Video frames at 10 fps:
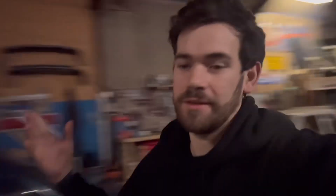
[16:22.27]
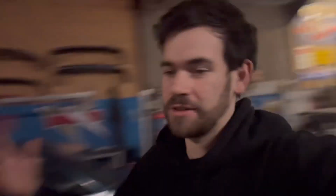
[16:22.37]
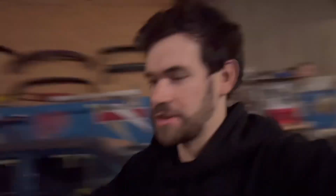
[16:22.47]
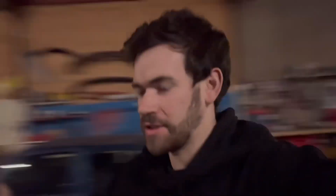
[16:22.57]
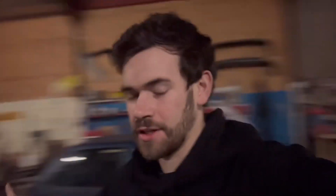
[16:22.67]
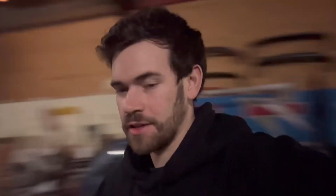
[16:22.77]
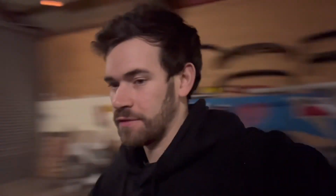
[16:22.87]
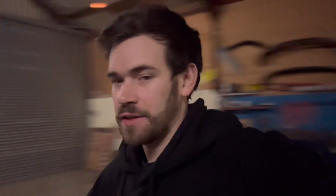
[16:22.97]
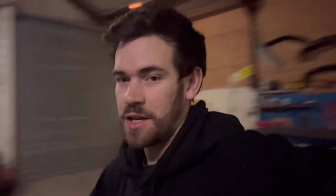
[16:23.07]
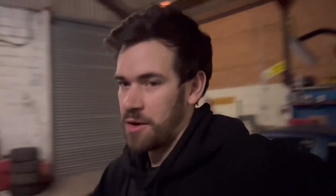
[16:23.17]
Just another
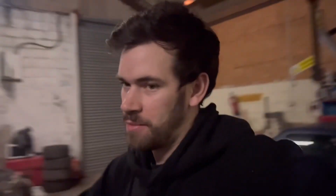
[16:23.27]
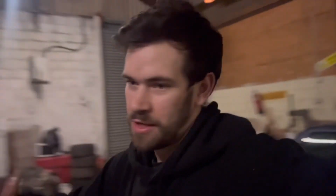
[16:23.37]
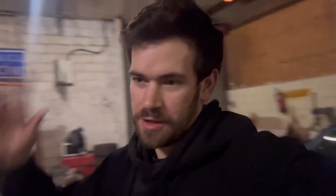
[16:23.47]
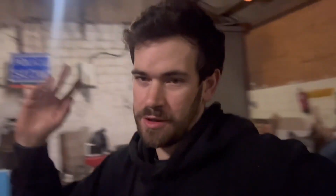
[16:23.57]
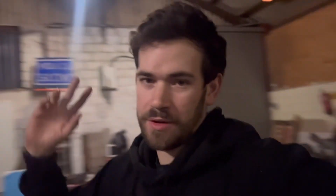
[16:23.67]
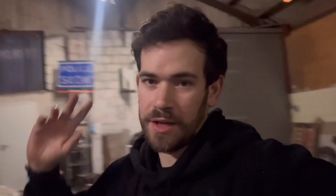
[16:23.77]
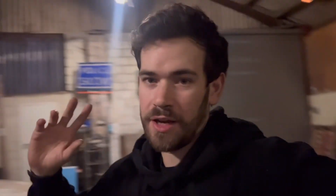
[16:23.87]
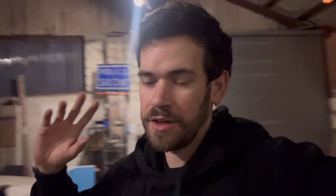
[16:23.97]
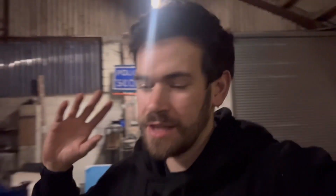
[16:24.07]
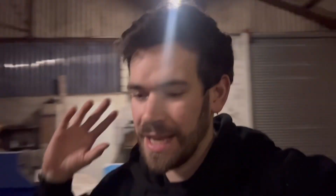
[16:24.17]
video of me at the unit,
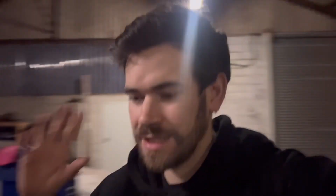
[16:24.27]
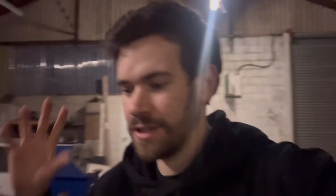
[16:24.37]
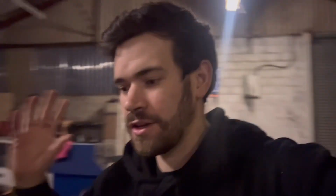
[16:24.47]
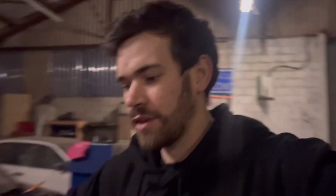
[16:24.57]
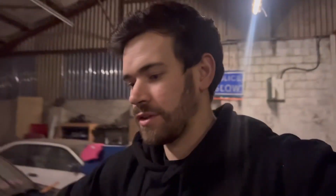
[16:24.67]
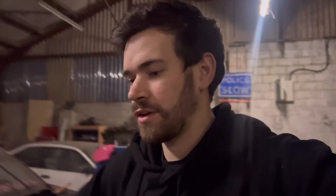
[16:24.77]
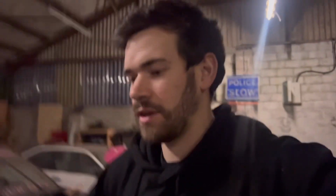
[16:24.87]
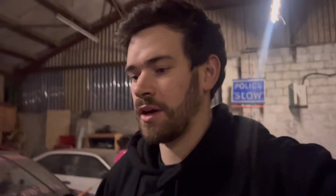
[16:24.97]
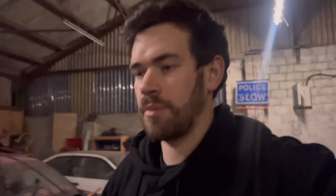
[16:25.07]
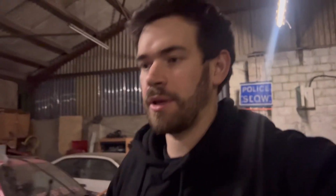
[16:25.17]
and yet another night
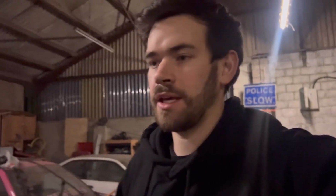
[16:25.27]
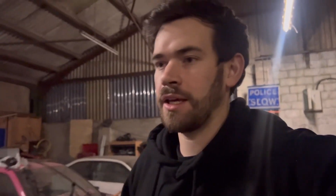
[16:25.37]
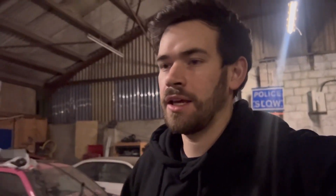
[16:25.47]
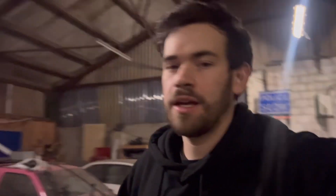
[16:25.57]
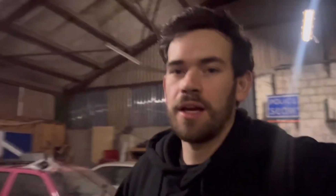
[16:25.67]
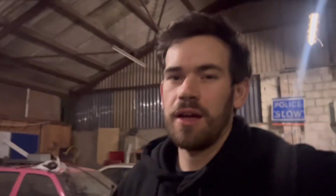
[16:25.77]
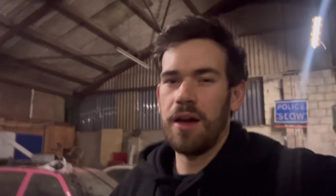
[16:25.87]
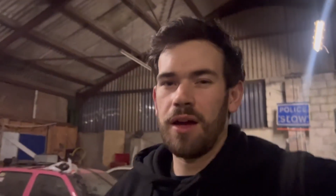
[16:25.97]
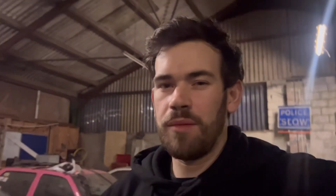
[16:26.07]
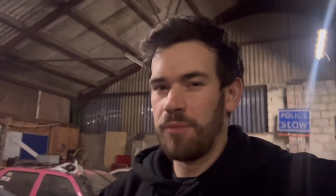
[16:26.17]
up here.
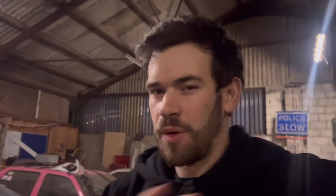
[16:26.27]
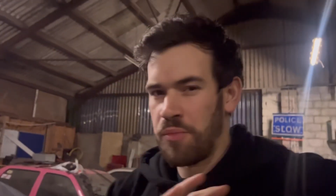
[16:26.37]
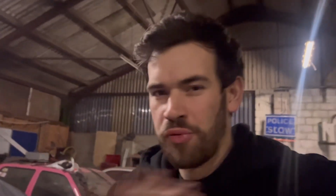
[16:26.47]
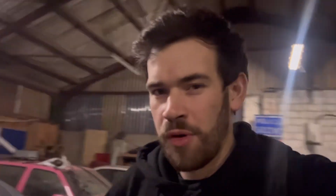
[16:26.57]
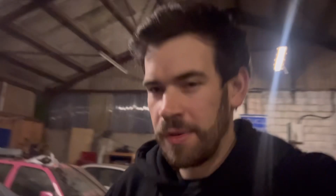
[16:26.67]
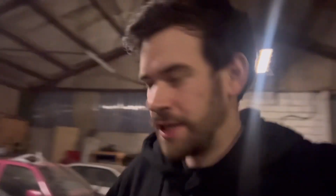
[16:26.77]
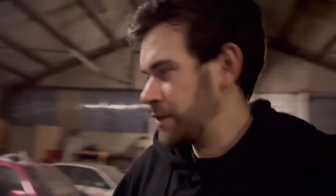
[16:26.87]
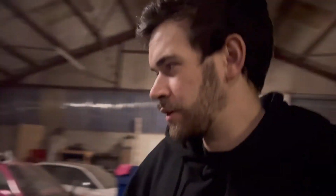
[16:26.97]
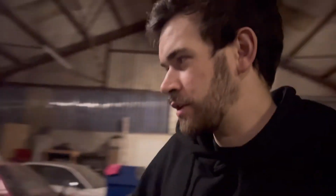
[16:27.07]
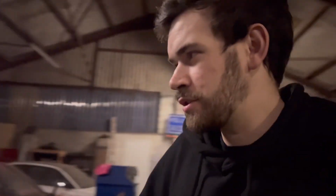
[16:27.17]
I'm probably
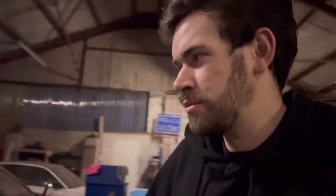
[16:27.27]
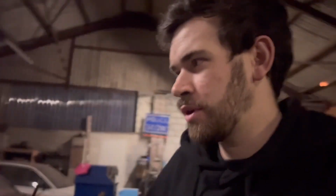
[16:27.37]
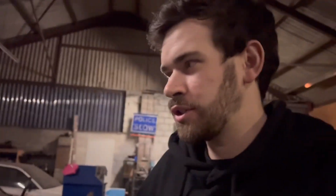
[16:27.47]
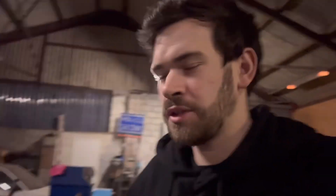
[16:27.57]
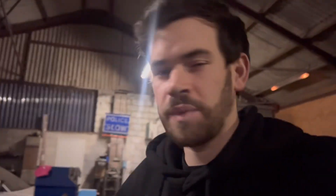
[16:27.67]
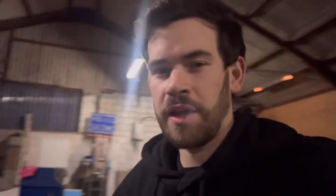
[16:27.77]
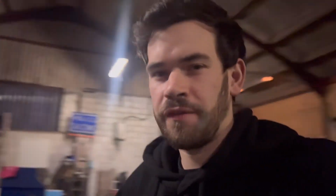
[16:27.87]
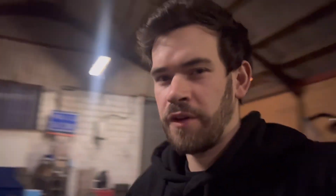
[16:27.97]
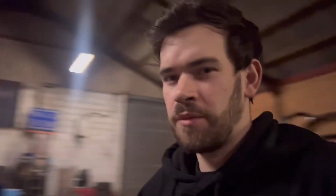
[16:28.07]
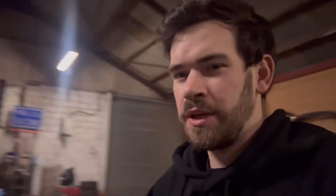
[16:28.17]
not going to do much in the way of
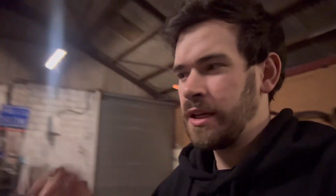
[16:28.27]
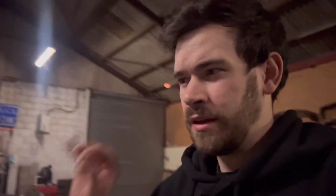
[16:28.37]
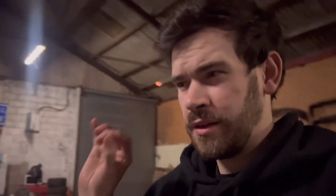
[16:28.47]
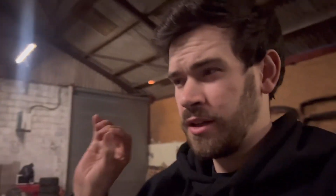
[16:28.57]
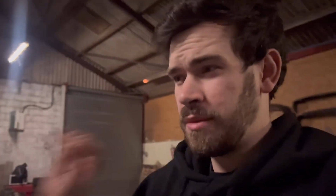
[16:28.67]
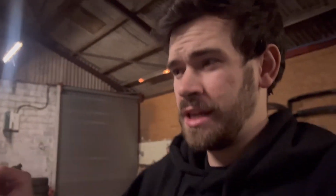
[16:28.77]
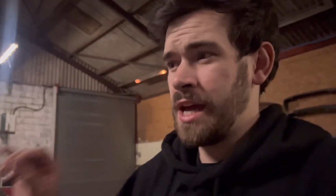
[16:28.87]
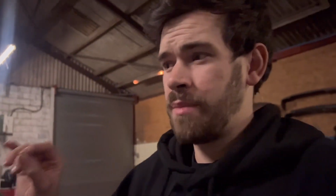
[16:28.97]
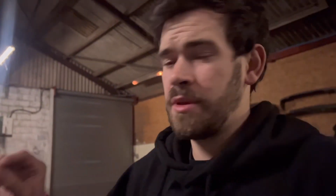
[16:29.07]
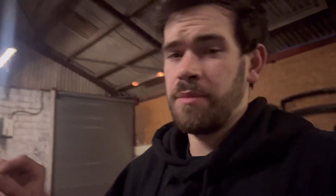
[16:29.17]
filming. I'm going to be
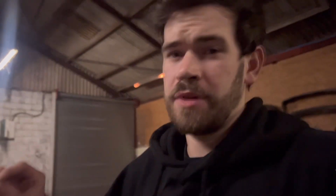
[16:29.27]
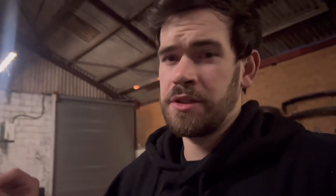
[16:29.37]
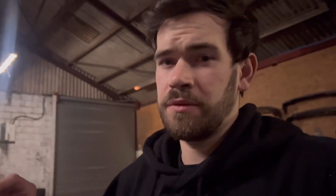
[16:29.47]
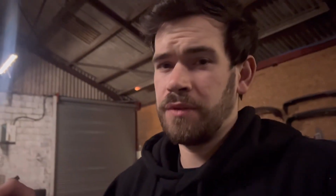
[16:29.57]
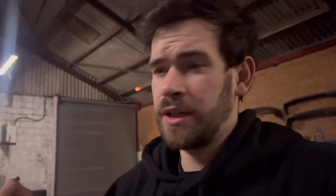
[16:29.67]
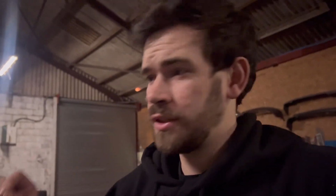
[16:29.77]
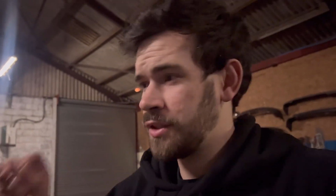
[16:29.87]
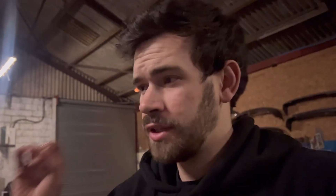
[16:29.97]
gapping the piston rings.